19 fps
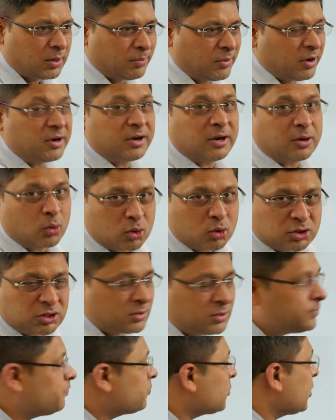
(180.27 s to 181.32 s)
Mediterranean
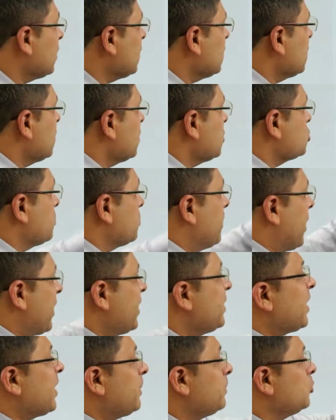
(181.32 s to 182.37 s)
Ocean. So
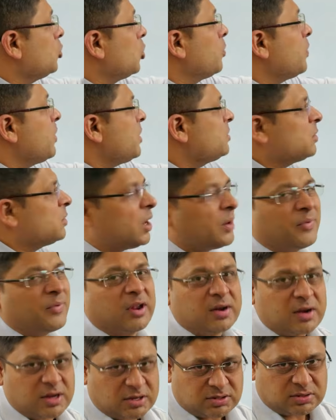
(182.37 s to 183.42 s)
maritime domain
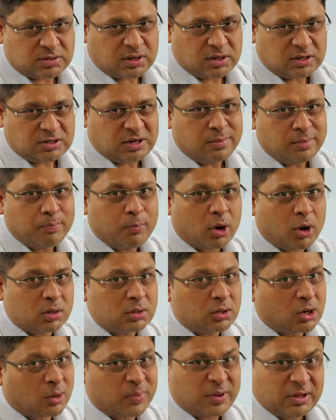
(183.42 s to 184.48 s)
awareness is an
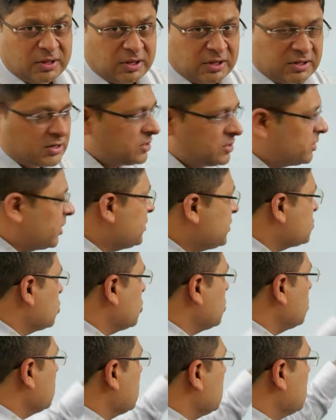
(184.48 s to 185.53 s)
important topic these days, right?
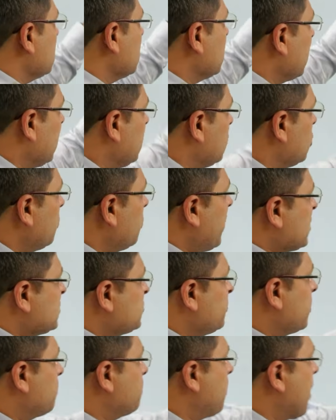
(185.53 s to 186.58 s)
So
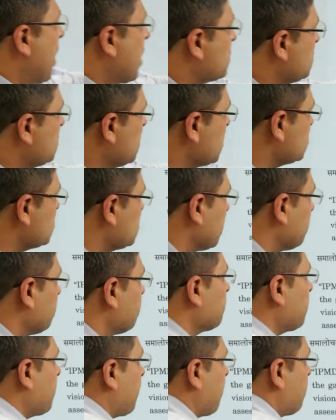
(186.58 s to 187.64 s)
Indo-Pacific
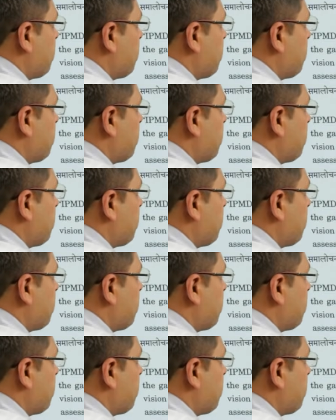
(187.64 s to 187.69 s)
Partnership